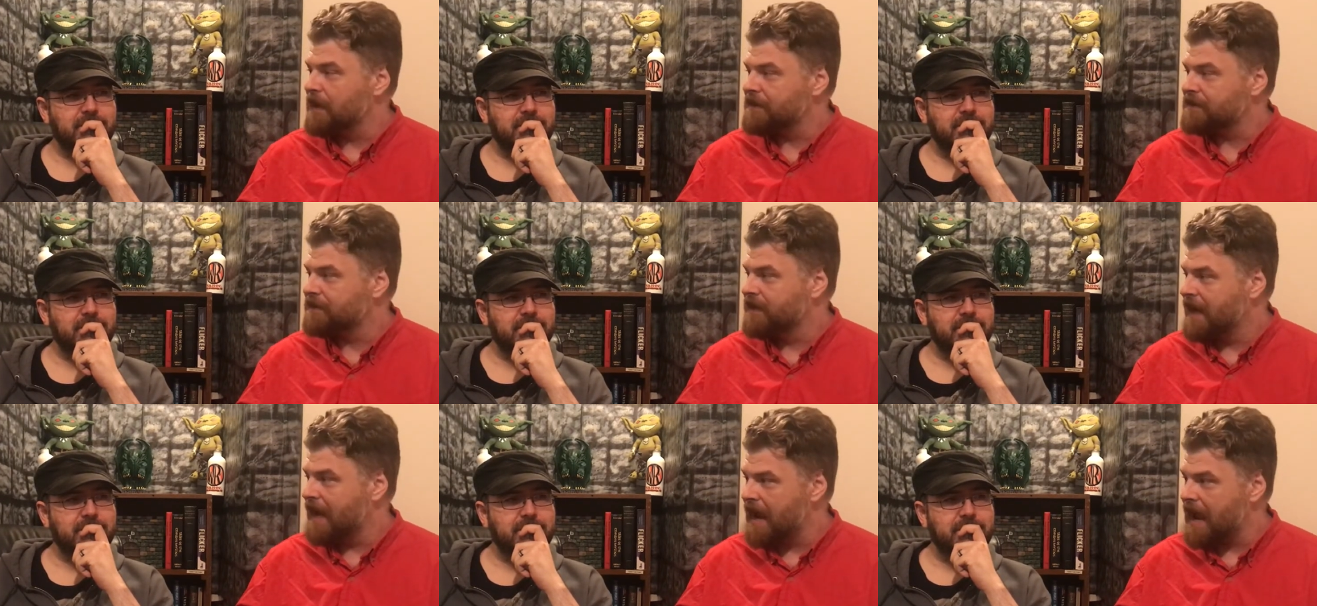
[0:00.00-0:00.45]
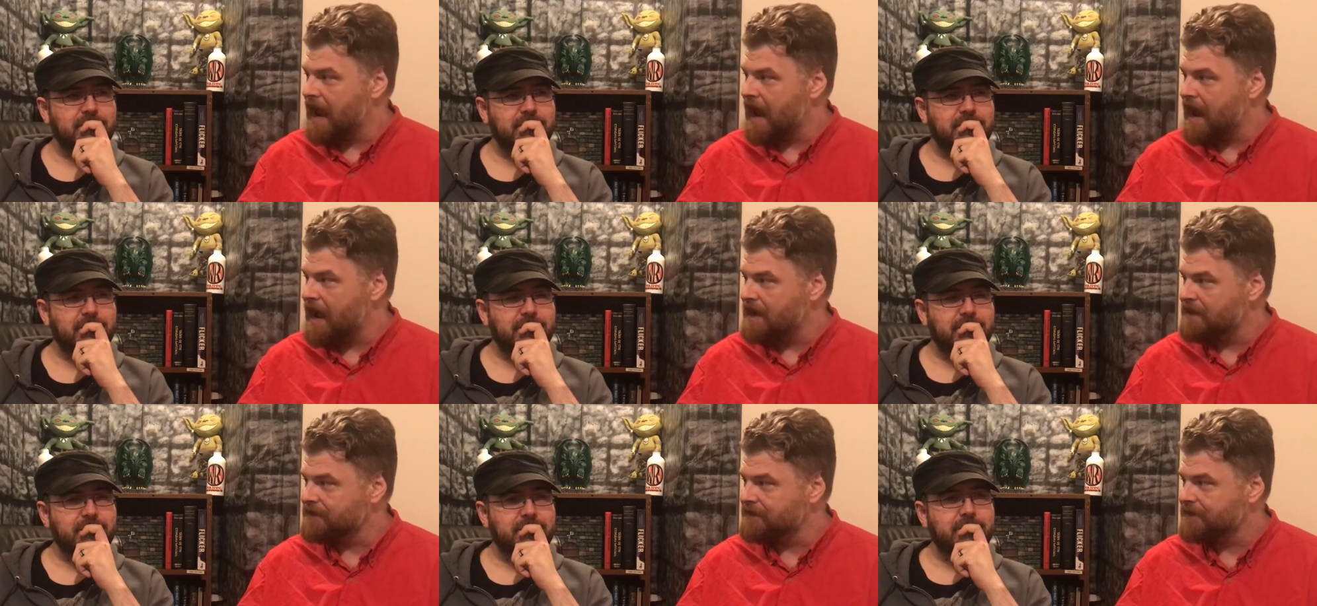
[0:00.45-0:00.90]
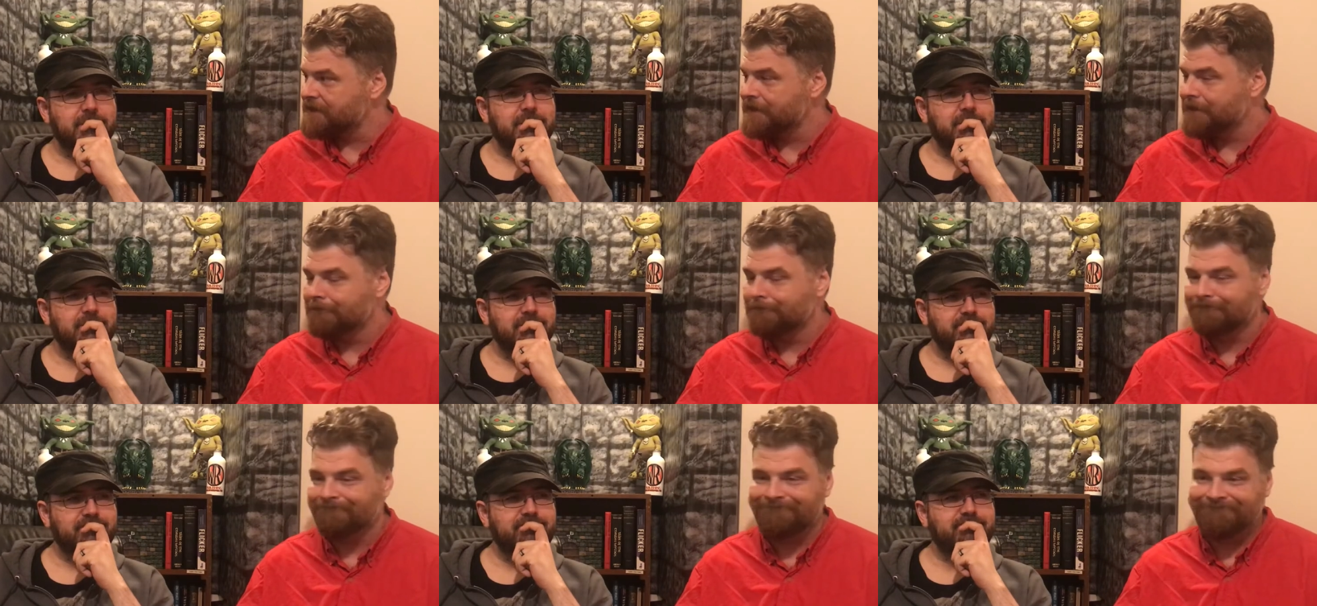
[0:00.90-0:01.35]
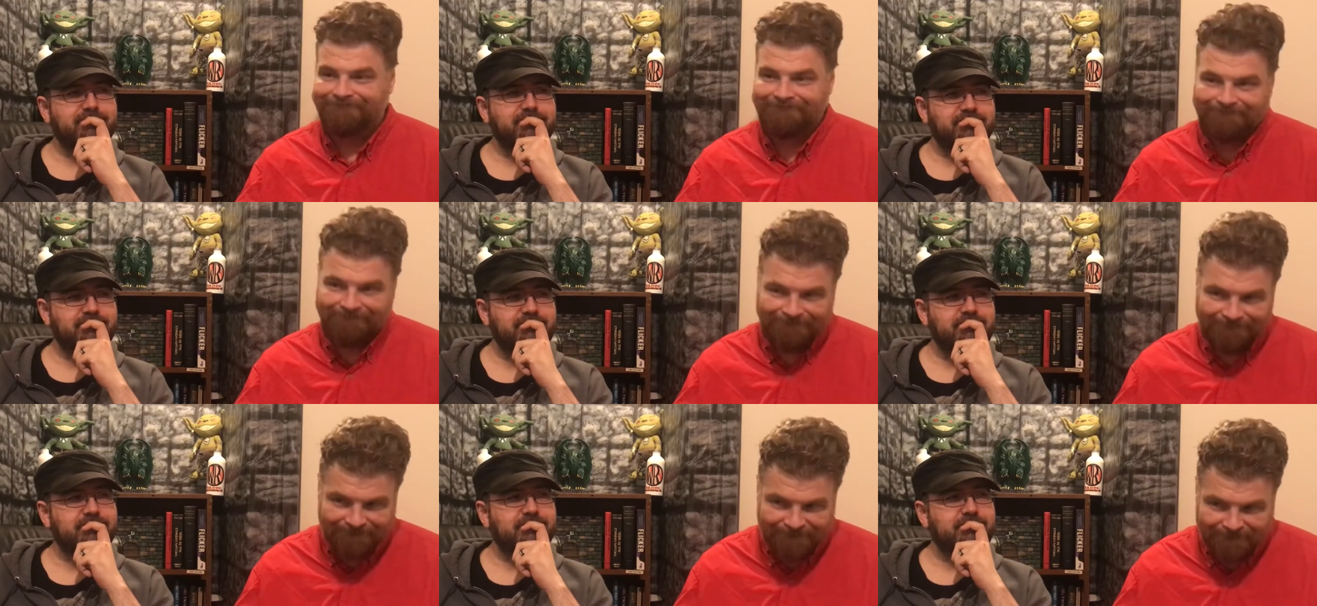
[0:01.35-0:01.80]
Speaker 1: the best cast.
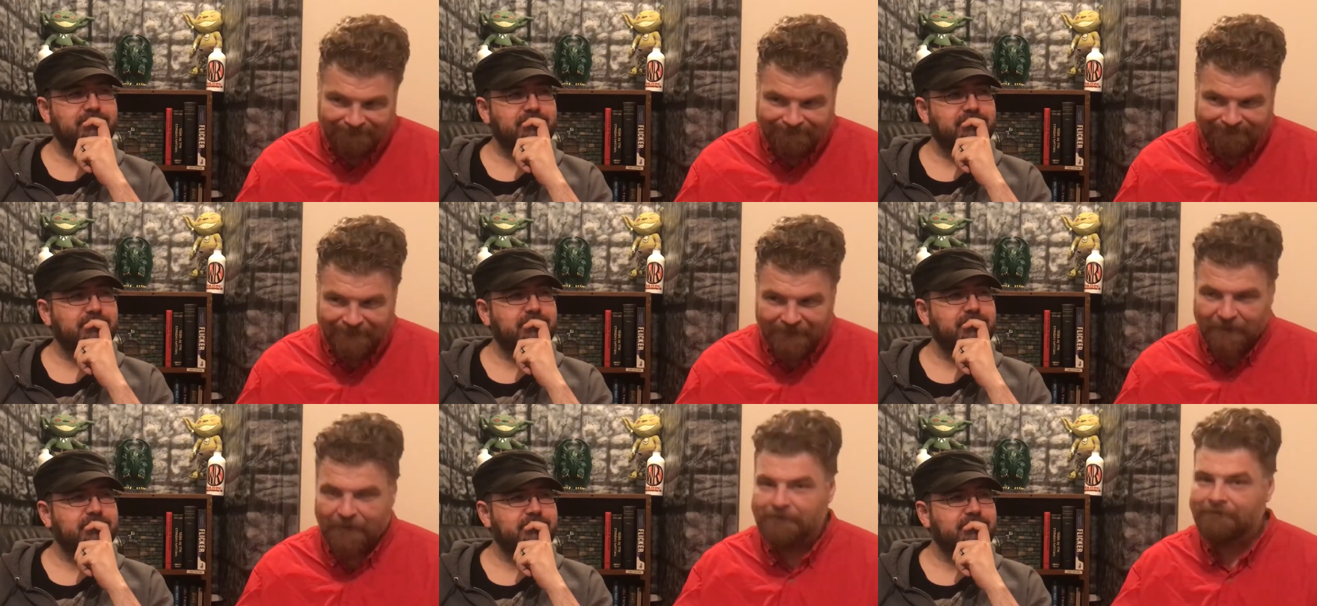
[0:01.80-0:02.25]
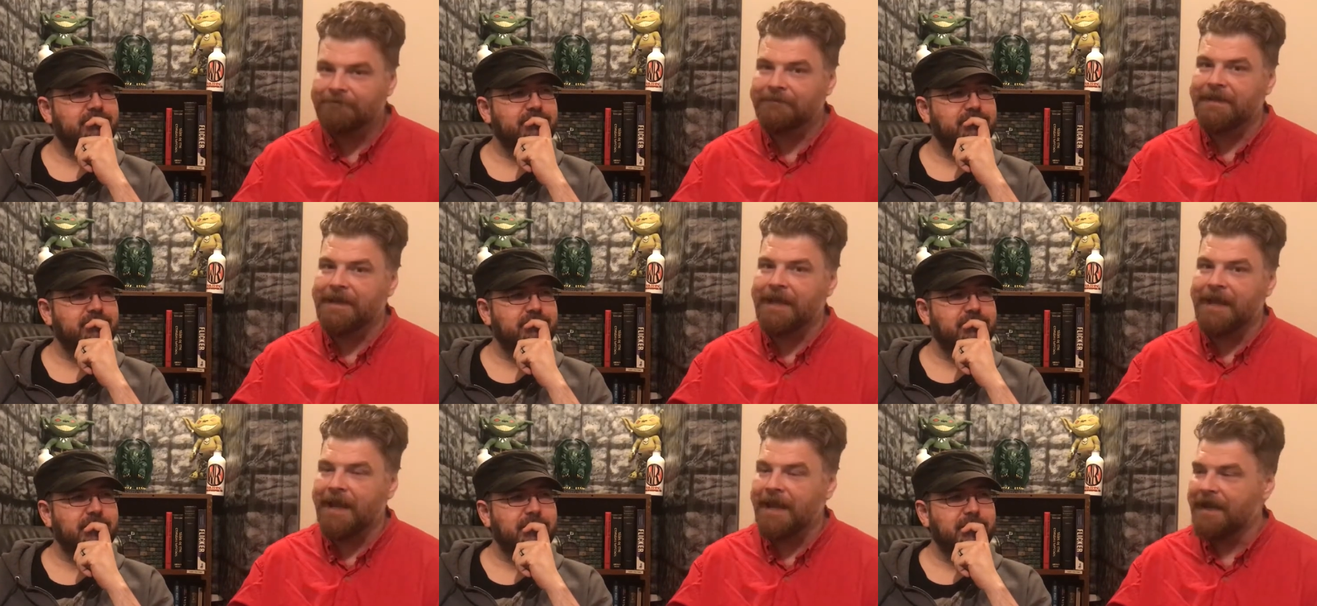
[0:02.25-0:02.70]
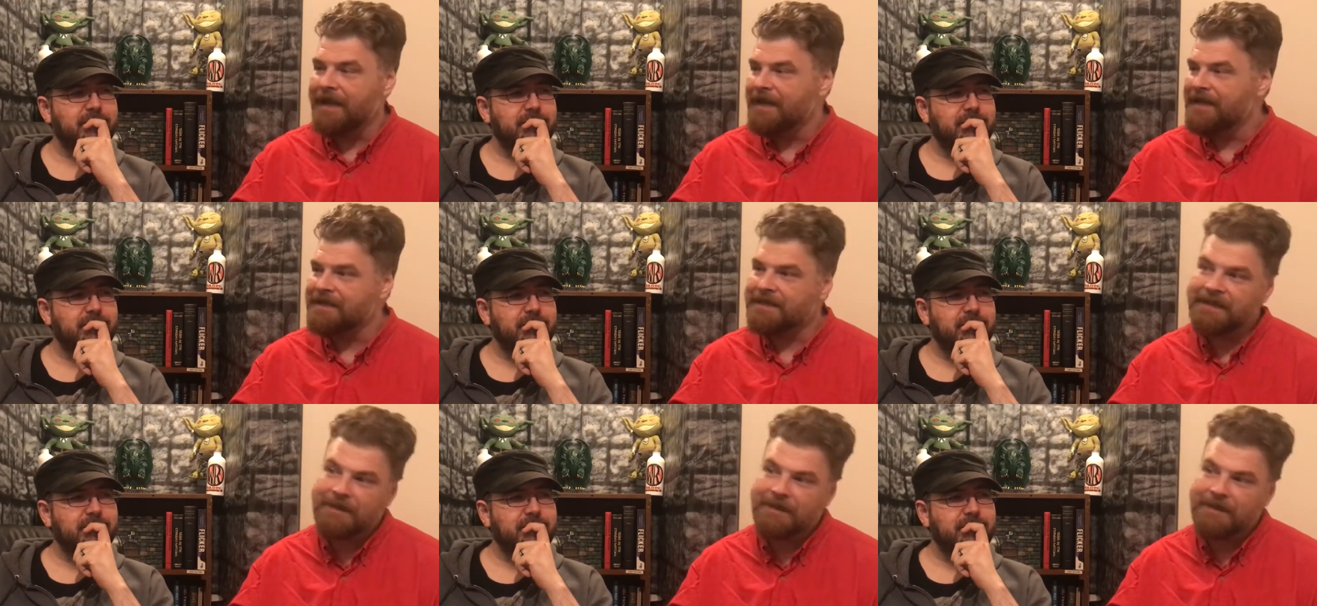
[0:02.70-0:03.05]
Uh,